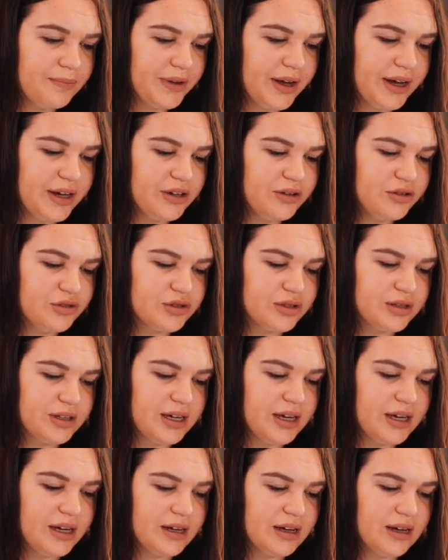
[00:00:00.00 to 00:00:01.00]
I
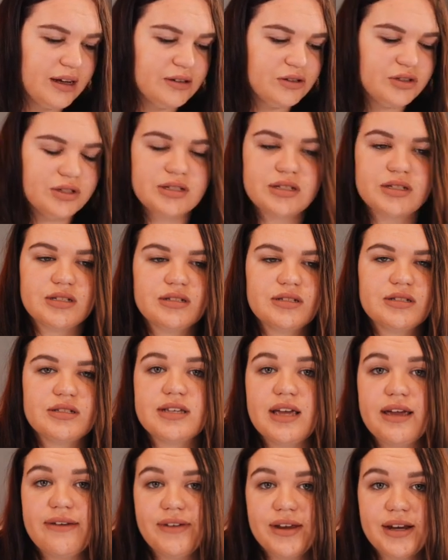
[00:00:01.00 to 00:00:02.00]
usually just
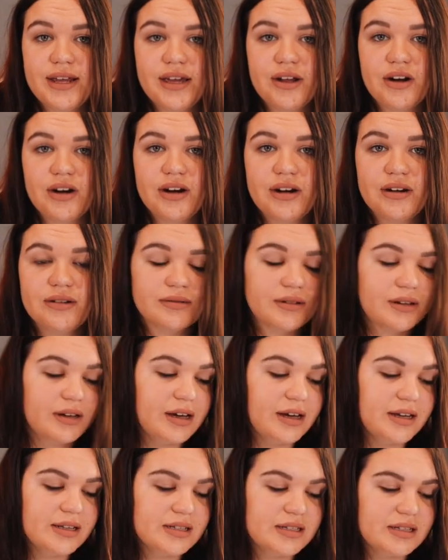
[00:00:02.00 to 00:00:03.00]
save it here,
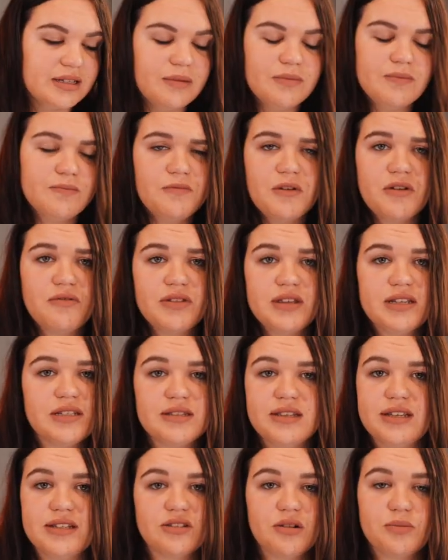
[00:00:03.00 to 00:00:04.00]
because some of
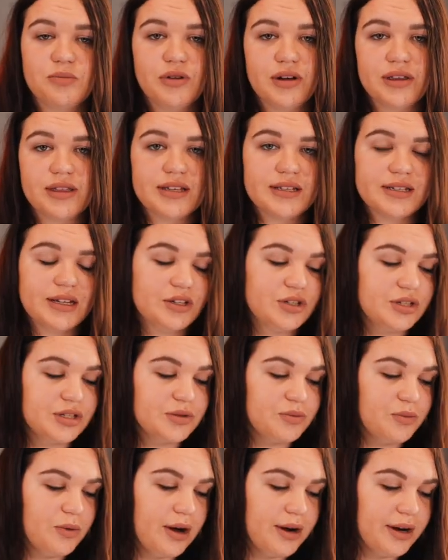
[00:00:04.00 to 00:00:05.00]
these things are pointless. I
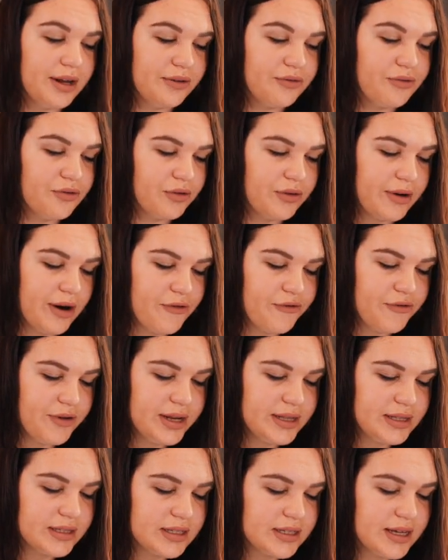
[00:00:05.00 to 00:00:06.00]
just want it for
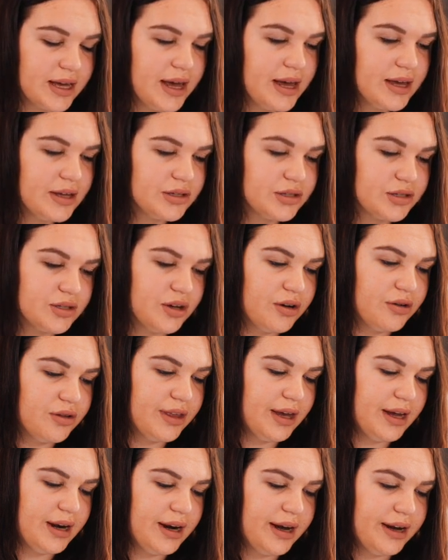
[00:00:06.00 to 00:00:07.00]
reference. So
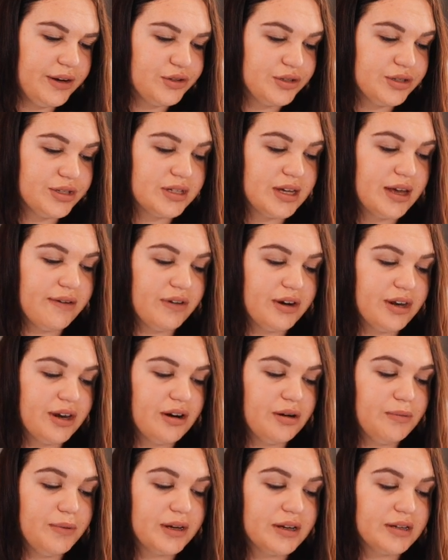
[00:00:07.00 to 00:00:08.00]
then I just save it
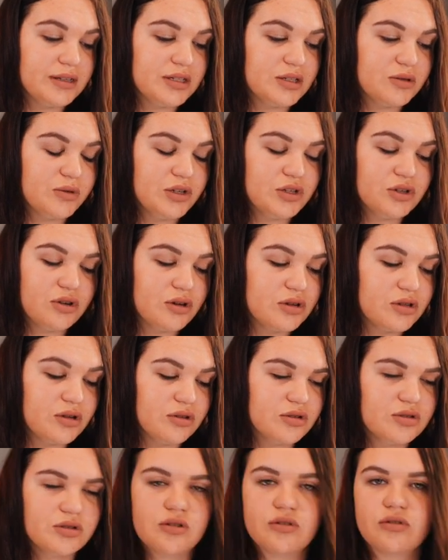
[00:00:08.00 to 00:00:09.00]
here, because screenshots
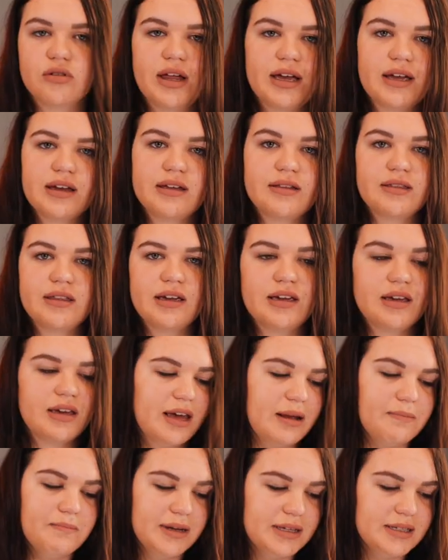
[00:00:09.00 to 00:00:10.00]
also like they
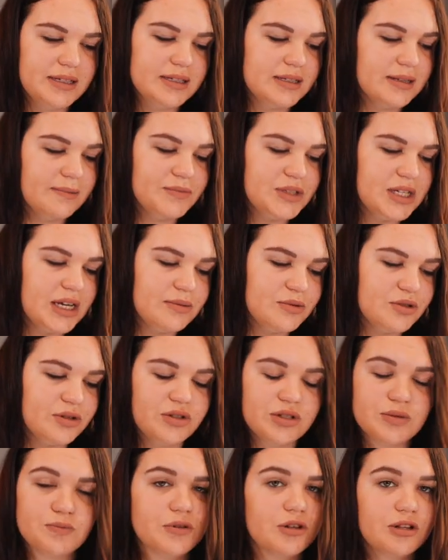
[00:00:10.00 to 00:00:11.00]
get messy sometimes. So
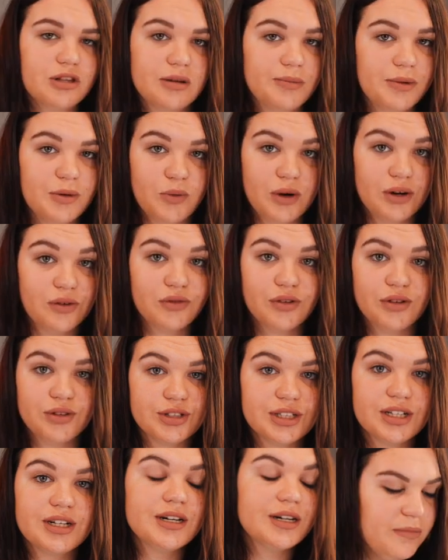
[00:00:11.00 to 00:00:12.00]
I just put them in one
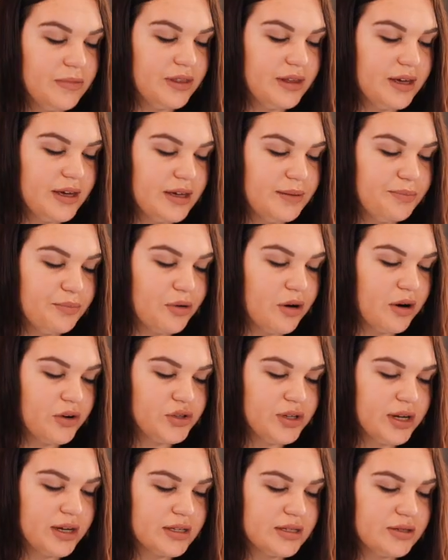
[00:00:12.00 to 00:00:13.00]
folder. The
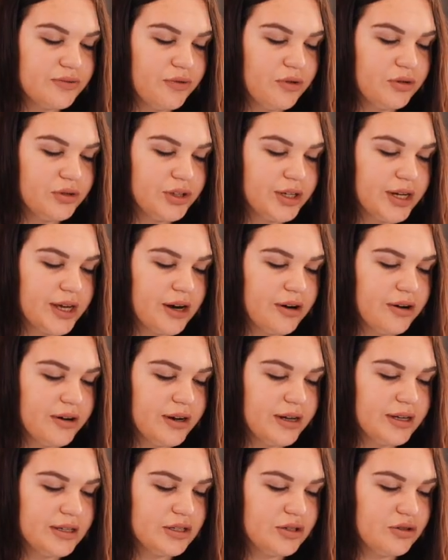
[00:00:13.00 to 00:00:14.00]
projects folder here
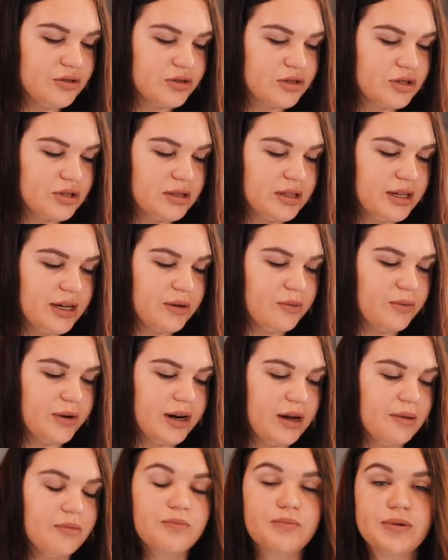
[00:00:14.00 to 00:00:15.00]
is usually
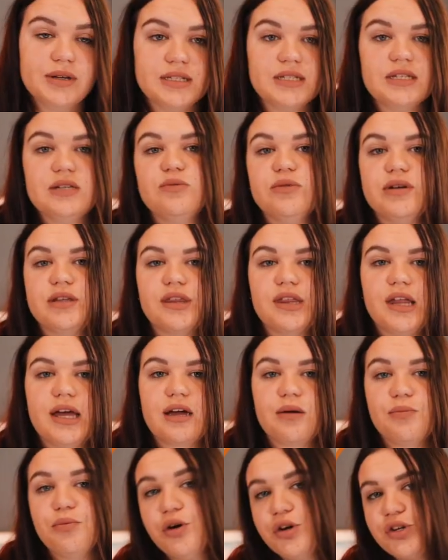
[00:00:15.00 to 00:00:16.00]
when I'm busy with
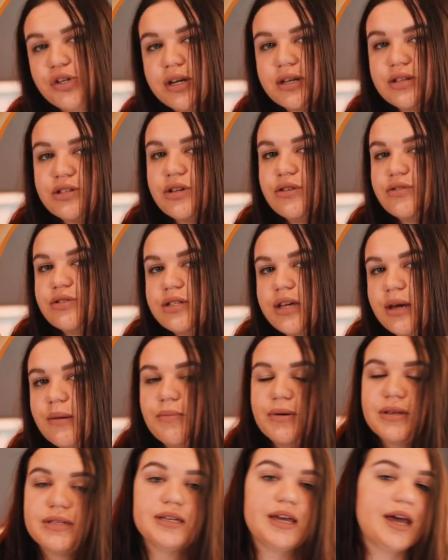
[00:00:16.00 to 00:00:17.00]
like a project. So say
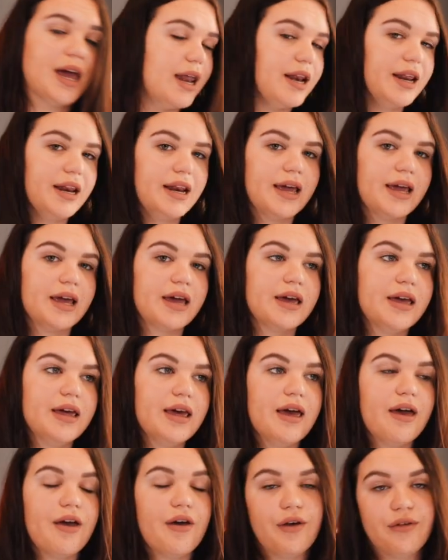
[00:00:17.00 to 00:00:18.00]
I'm busy editing
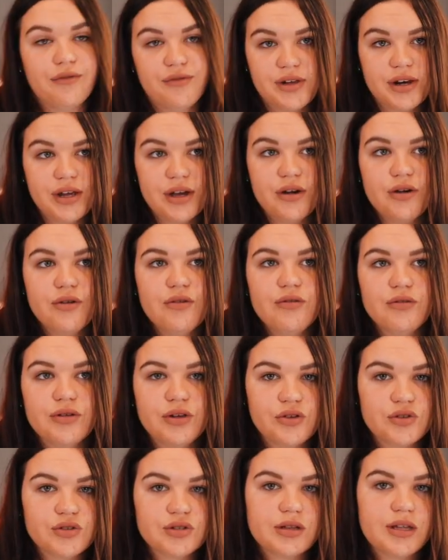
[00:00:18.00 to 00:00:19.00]
a video.
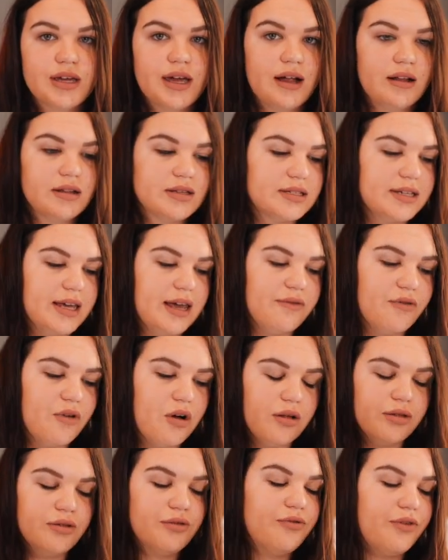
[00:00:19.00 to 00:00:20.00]
Usually I'll save
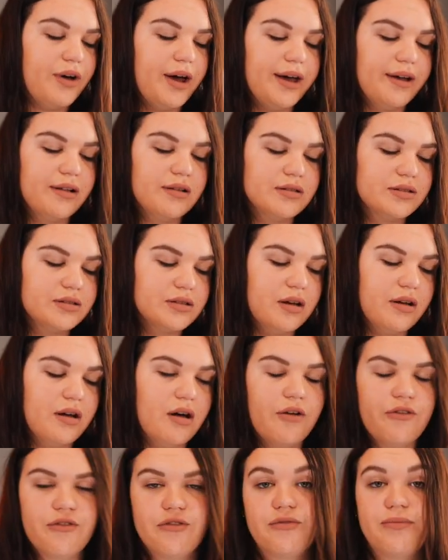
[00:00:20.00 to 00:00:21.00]
all the files
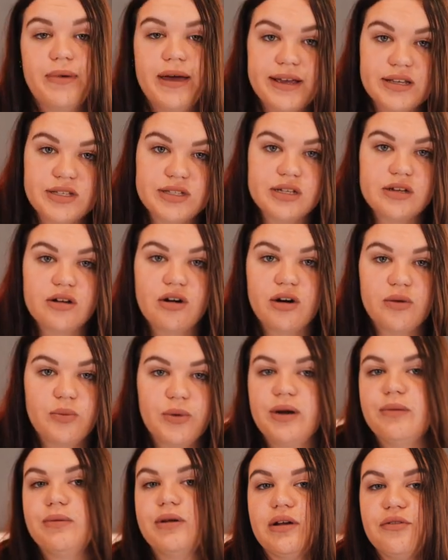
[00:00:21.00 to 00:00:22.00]
off of my SD card
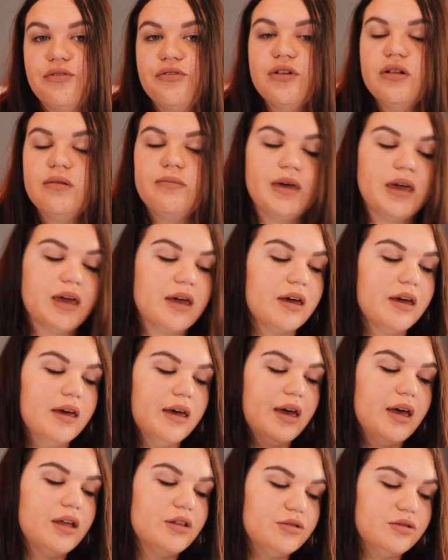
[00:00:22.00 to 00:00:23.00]
when I'm done filming
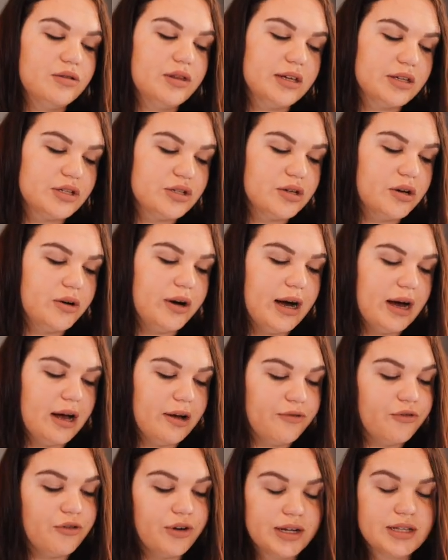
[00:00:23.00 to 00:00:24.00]
to this.
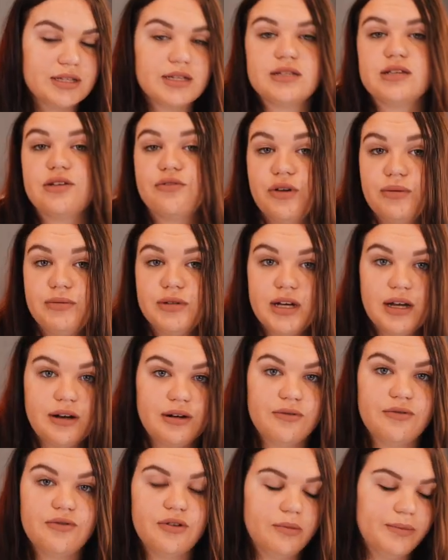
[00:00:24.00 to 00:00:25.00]
So for instance, if I'm
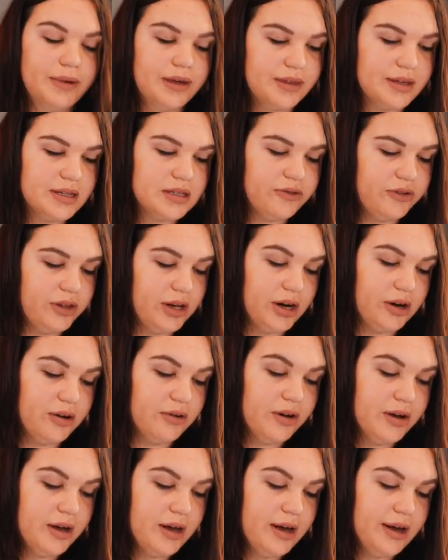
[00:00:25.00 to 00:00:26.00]
done filming this video,